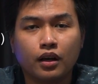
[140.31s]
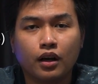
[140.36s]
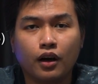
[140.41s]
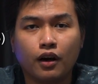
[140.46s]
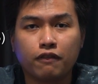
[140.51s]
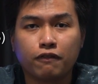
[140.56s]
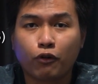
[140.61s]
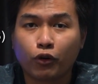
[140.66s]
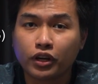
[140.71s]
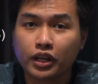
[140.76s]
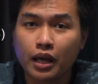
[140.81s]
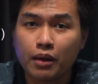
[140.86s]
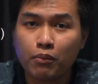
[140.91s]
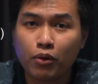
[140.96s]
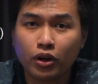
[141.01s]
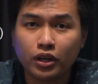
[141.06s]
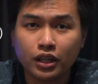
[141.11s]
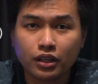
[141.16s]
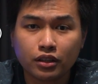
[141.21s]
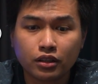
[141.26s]
4K
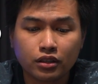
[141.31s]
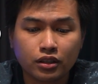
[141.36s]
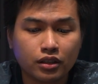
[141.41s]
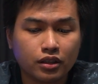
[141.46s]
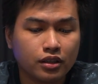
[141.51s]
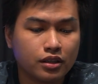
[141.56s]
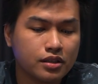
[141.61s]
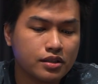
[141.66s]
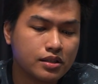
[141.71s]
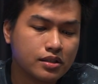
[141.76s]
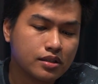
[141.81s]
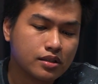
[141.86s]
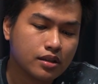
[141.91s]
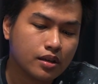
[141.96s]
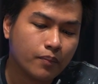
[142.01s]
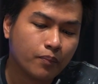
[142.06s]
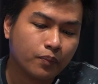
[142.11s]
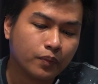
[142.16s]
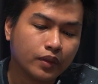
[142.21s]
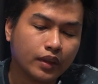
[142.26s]
monitors,
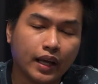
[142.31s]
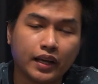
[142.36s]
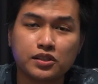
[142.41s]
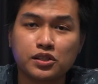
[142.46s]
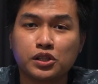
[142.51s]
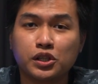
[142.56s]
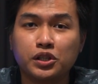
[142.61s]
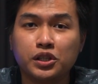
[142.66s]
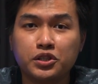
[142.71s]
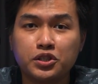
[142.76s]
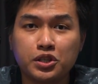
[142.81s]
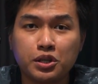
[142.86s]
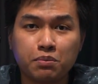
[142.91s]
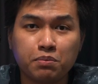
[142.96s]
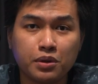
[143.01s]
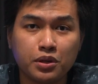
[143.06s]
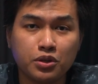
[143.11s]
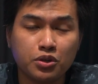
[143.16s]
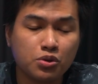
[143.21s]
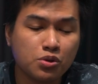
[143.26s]
external
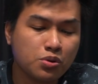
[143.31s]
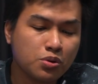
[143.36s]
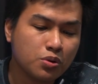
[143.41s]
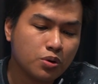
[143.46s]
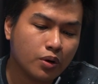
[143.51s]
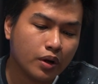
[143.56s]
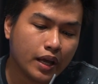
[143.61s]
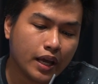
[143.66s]
GPU,